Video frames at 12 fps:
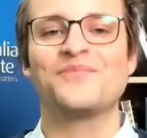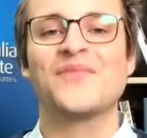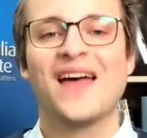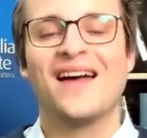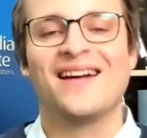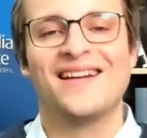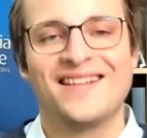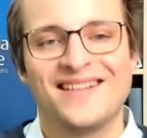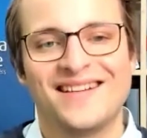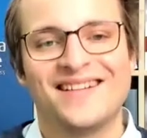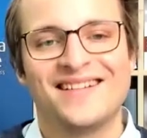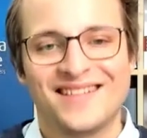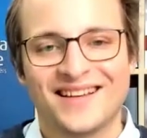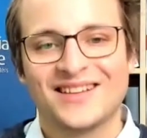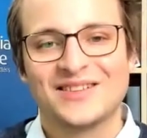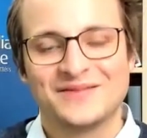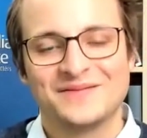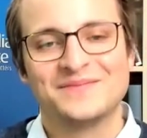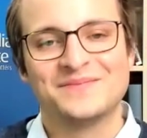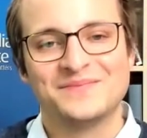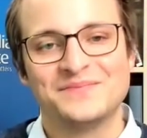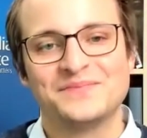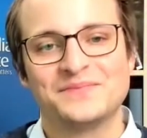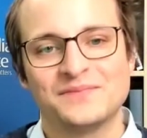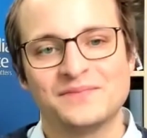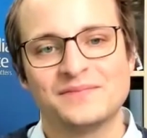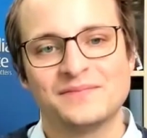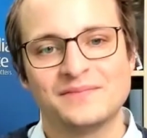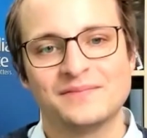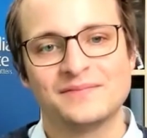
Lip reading: So, I mean, it seems to me that